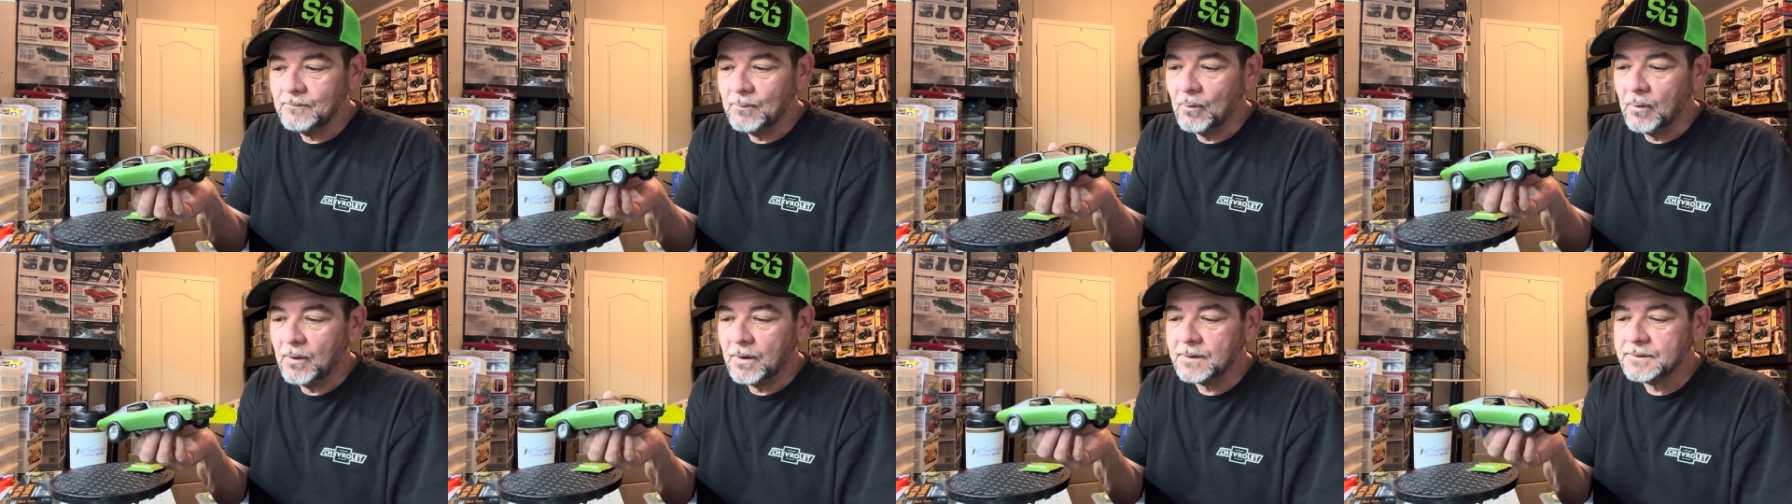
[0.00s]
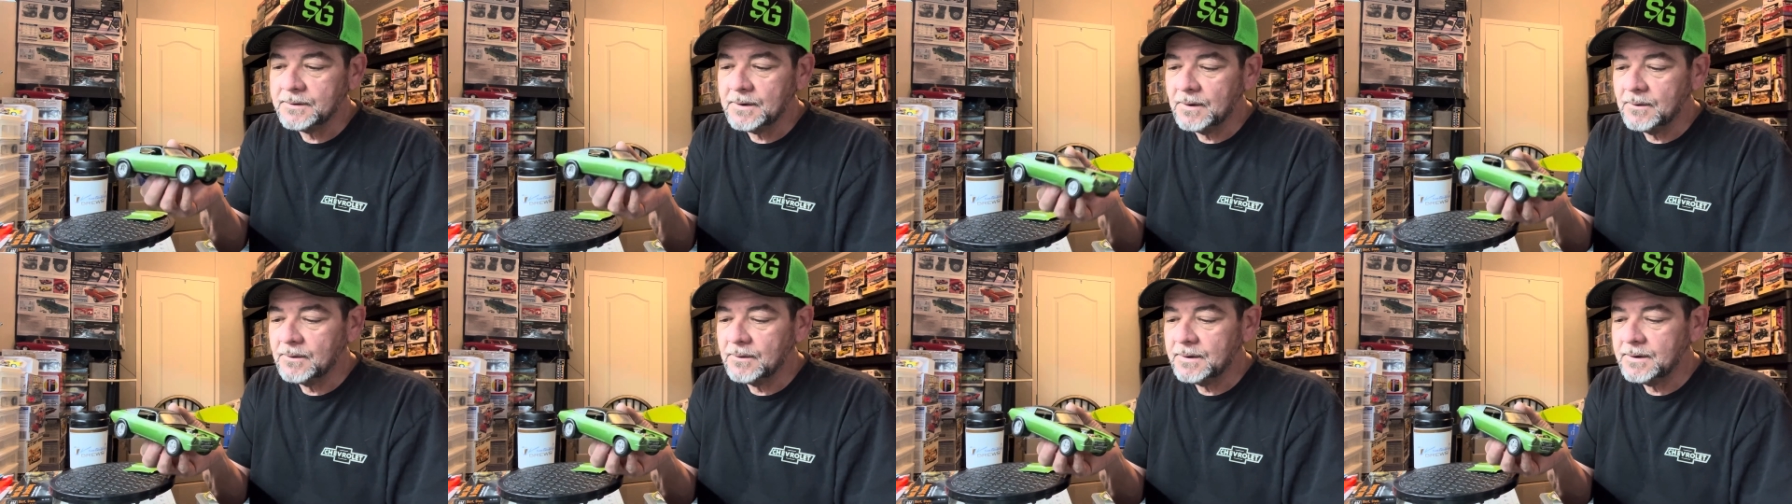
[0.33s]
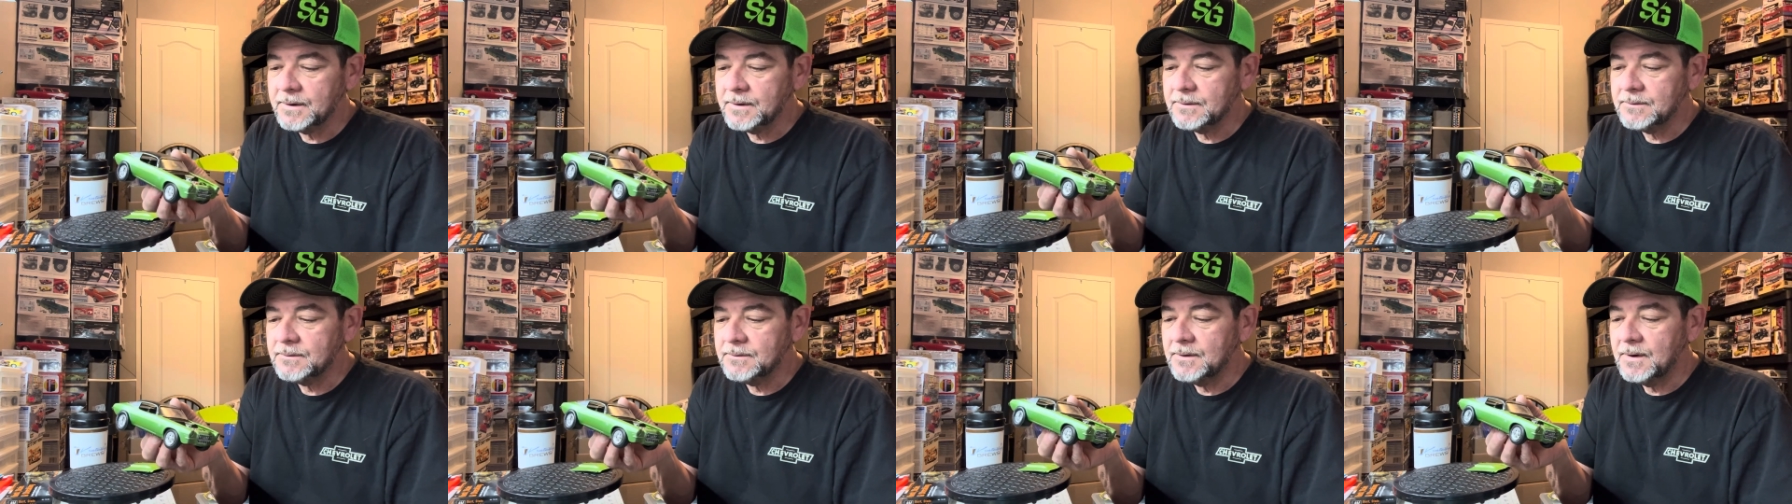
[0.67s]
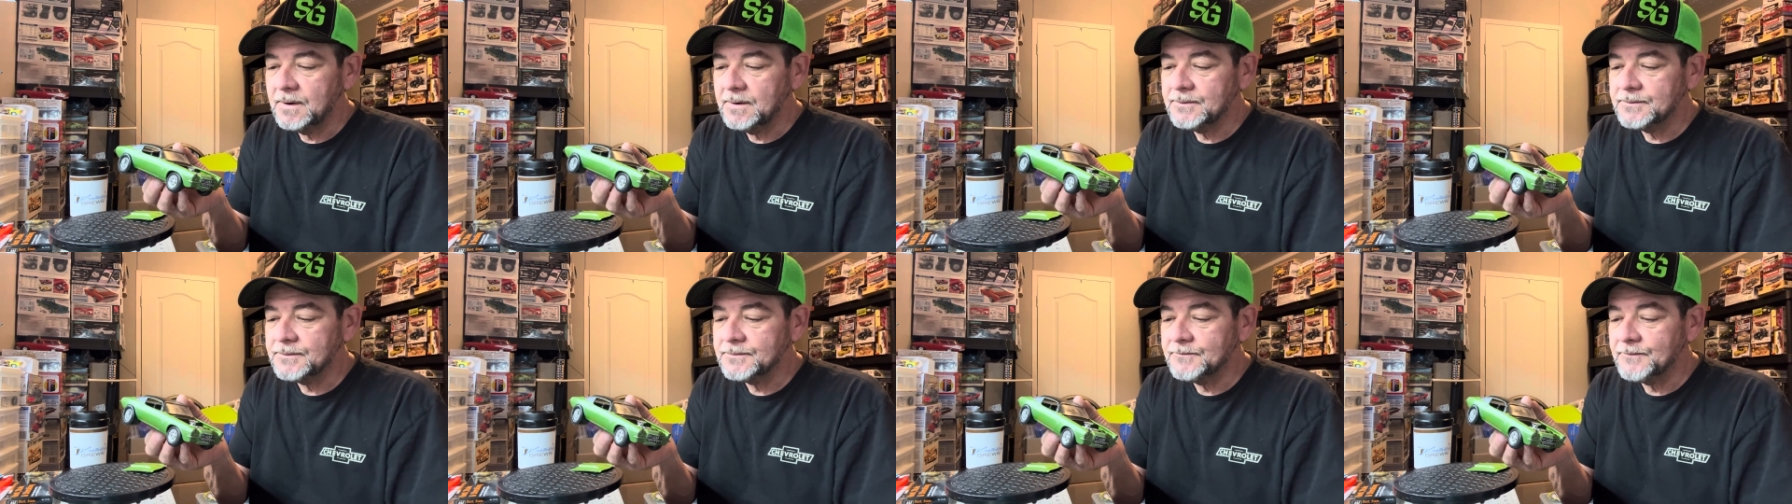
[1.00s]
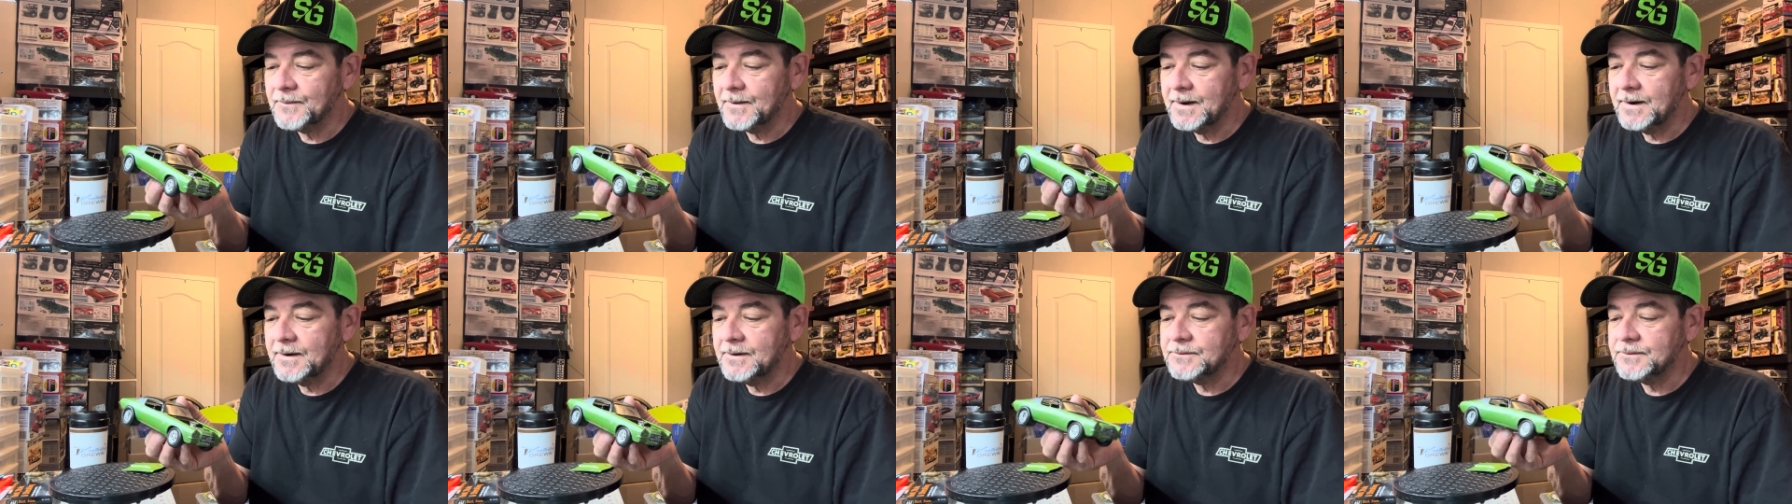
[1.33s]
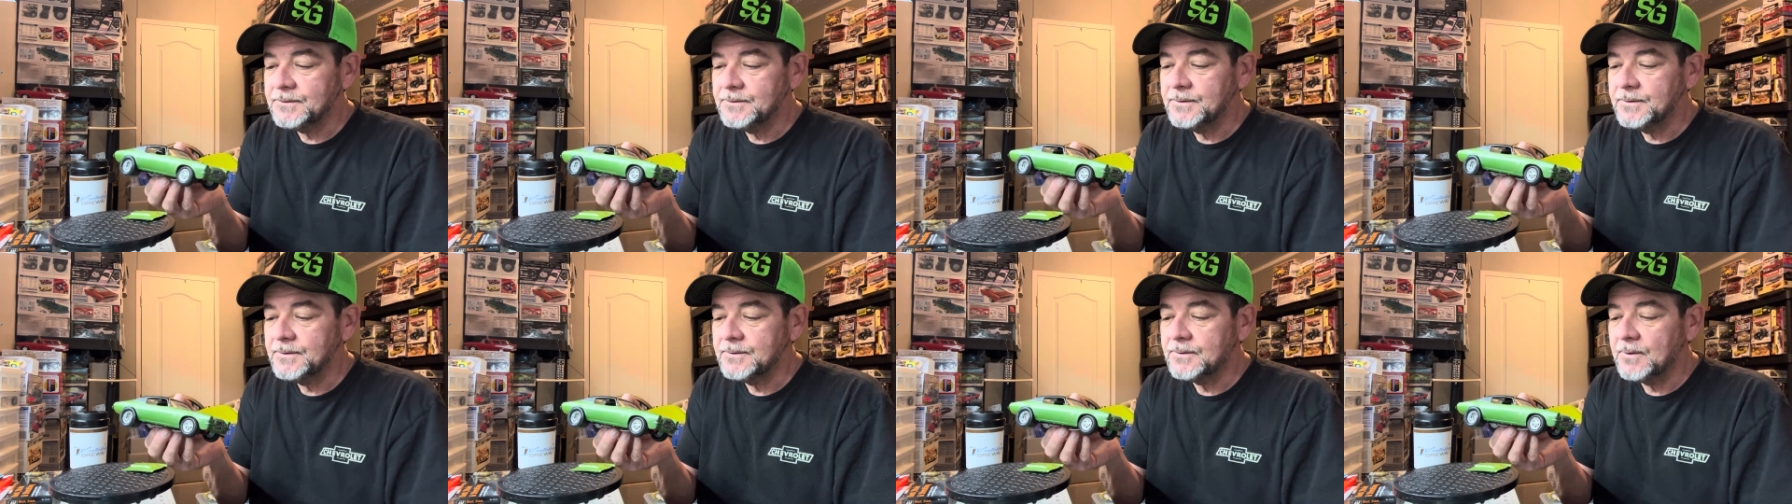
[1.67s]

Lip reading: worked on it and done some things to it.